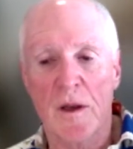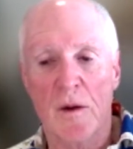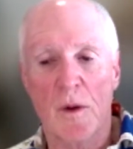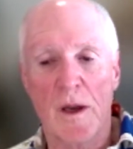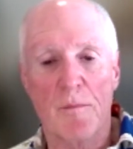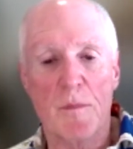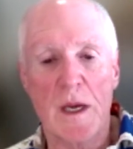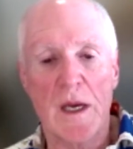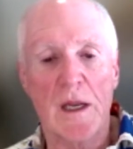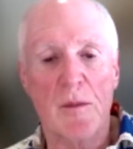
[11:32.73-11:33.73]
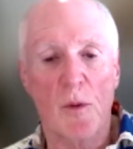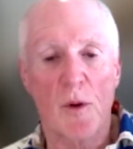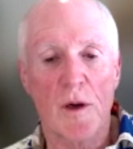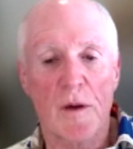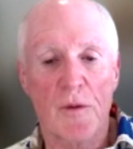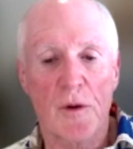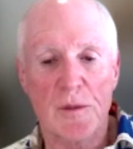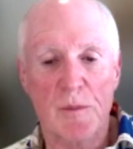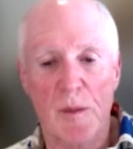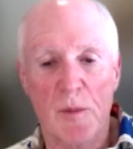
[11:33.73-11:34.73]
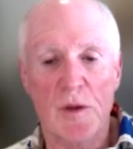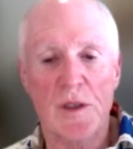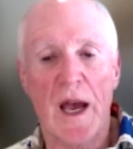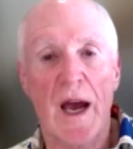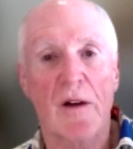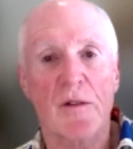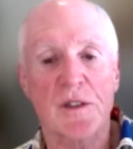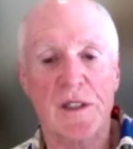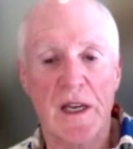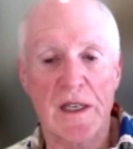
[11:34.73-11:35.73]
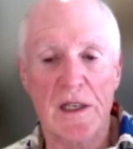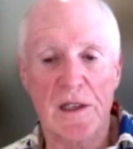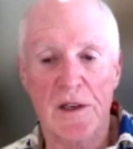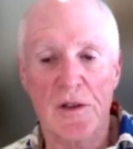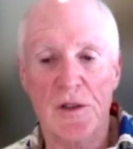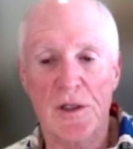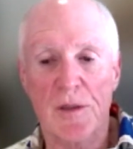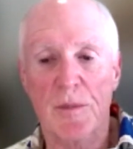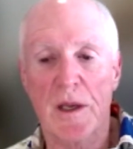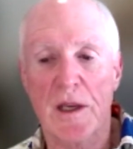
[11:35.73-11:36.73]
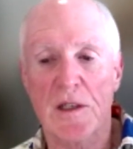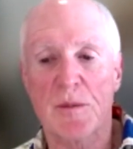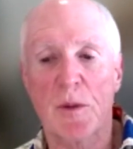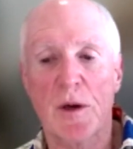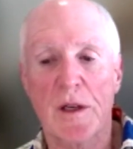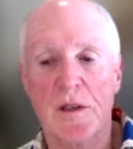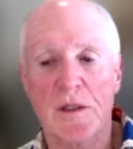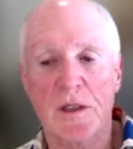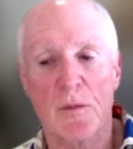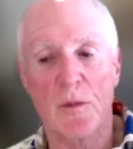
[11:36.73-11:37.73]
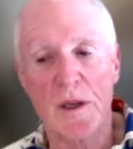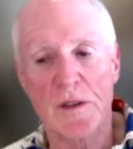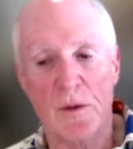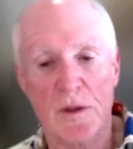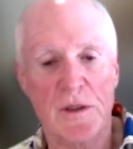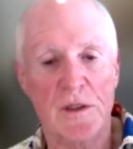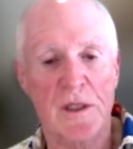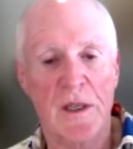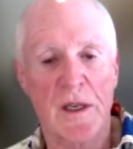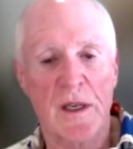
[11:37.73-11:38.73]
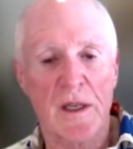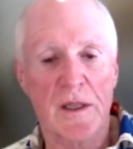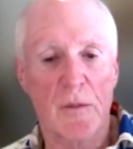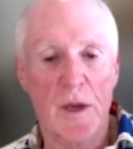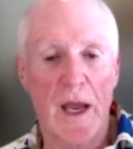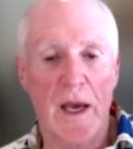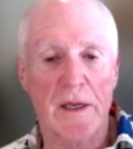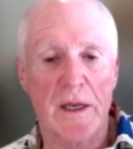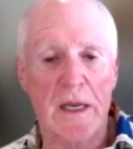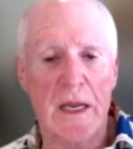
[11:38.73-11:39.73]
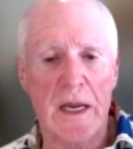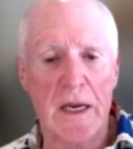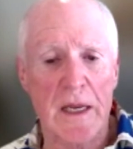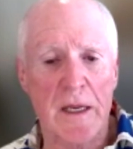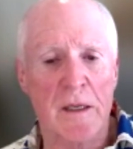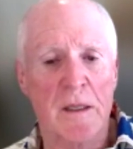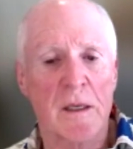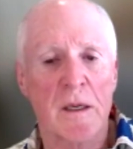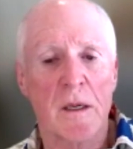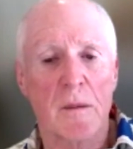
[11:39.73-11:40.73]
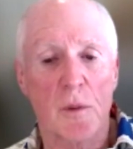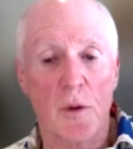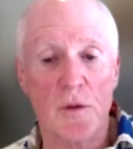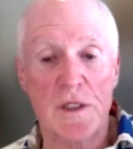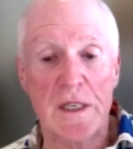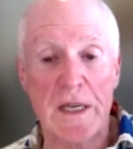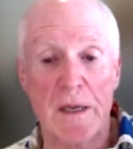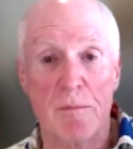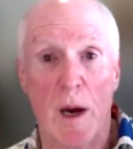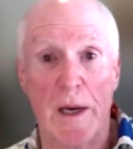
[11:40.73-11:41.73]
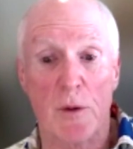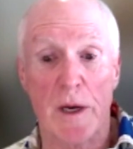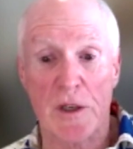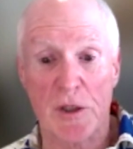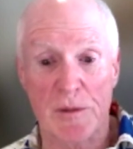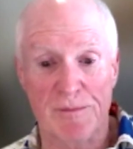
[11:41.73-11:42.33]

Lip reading: We have many more diverse members, outstanding leadership, experience, and resources than we have in any preceding migration.